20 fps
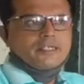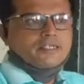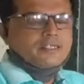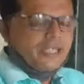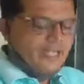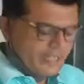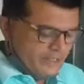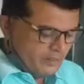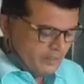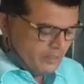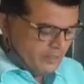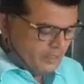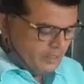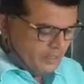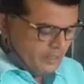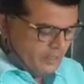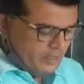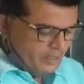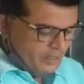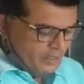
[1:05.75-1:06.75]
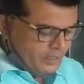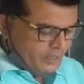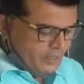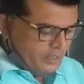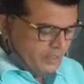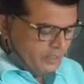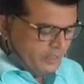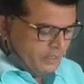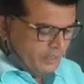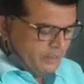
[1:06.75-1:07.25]
Then
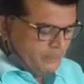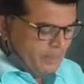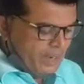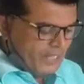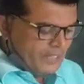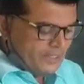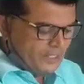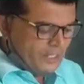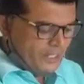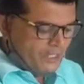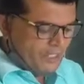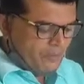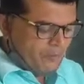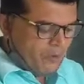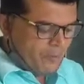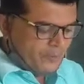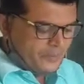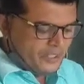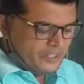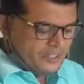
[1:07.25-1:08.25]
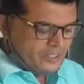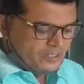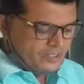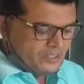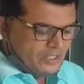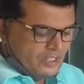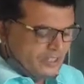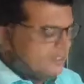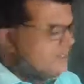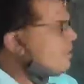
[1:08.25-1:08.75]
by theorem of touching
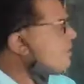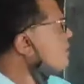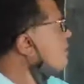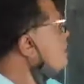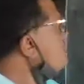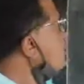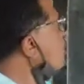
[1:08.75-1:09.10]
circle,